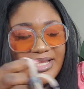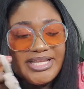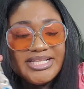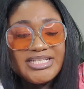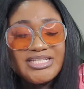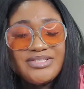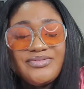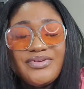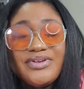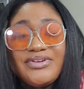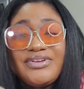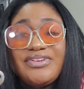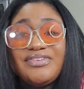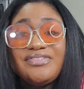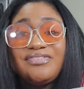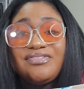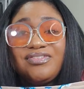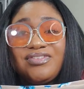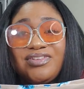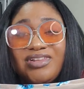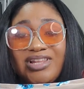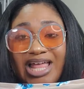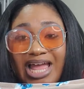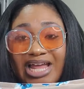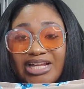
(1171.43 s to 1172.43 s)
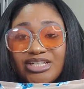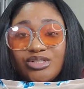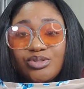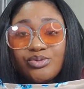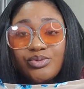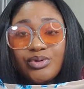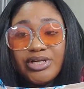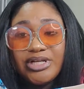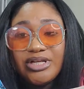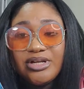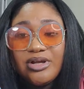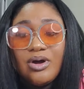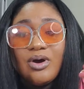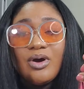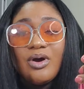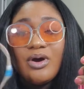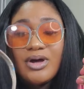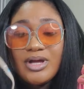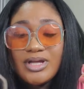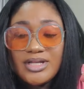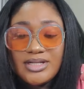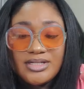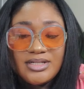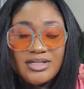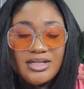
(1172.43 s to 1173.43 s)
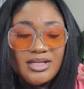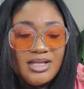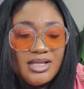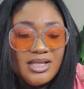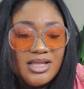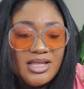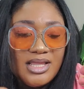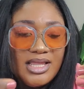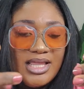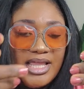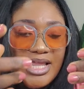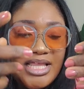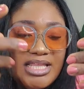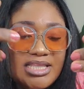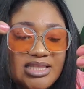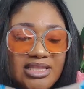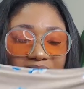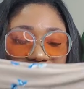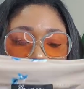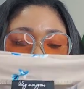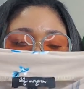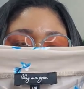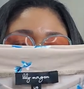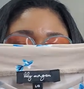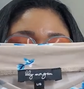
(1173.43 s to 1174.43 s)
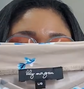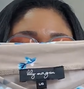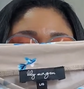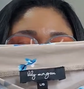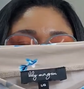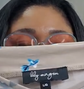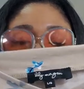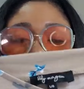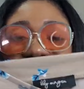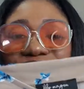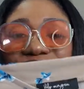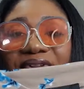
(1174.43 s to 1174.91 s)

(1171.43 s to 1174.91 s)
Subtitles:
It's very flattering on. And the blue